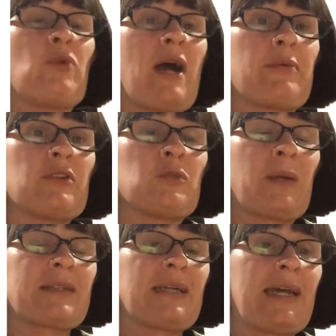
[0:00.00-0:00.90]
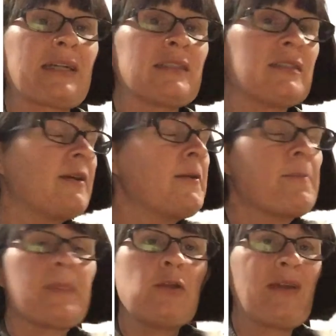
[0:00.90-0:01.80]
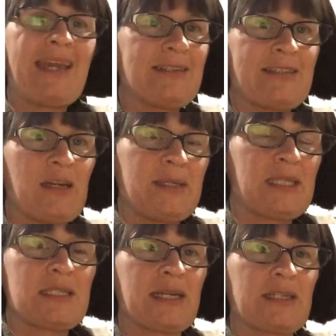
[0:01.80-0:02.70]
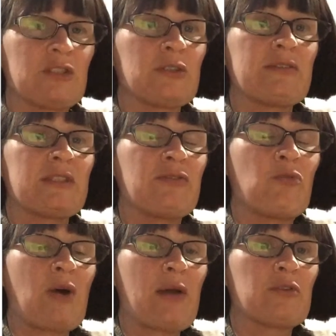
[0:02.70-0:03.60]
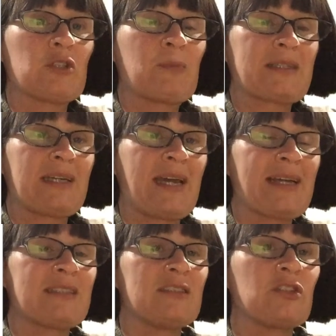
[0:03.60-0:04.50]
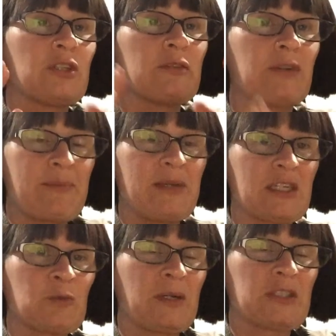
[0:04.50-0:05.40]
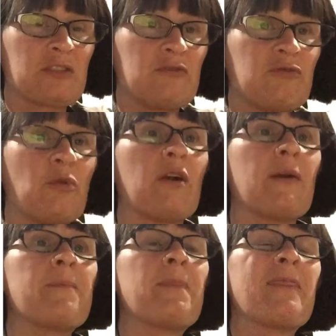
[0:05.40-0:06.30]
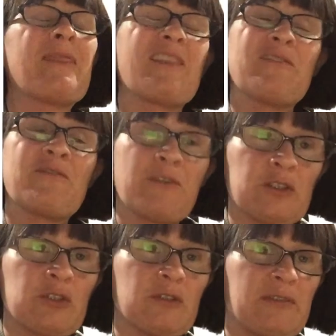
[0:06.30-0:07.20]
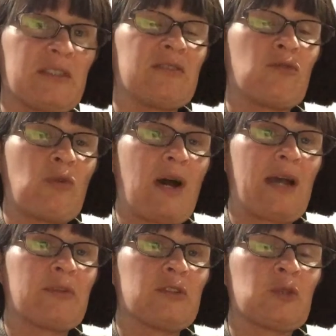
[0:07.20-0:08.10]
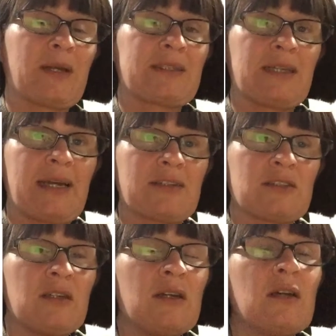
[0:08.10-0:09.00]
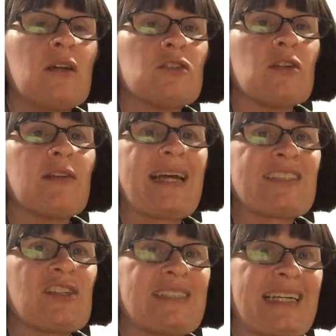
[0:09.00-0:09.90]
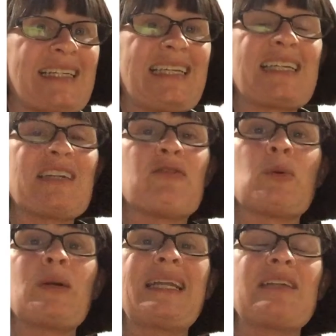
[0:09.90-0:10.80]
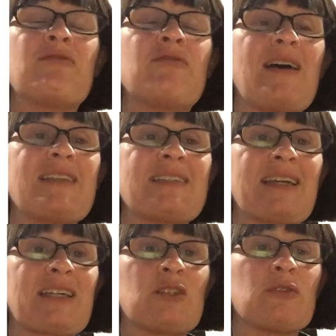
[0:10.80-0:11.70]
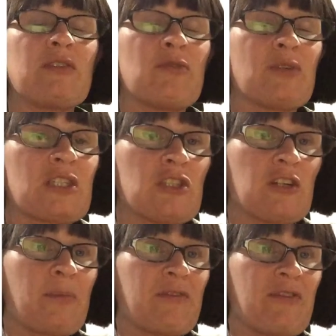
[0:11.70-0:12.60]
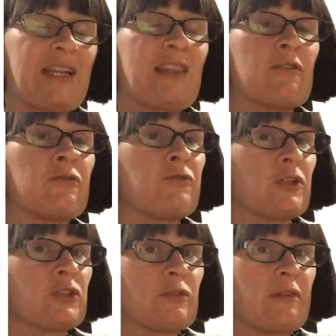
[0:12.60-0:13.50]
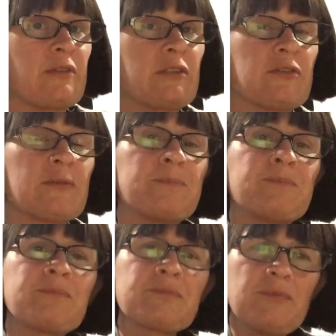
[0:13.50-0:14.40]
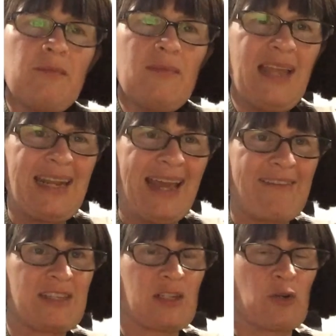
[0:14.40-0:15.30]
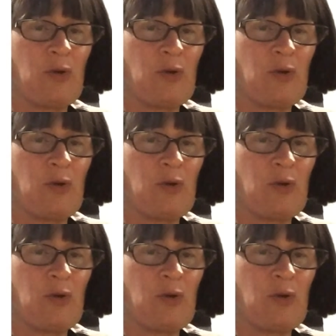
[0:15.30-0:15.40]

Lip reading: of y with respect to x. You can't tell me the second derivative of y with respect to x until you can write me an expression for the first derivative of y with respect to x. So that's our technique. If we're going to find the second derivative, we're going to start by finding the first derivative. And I have this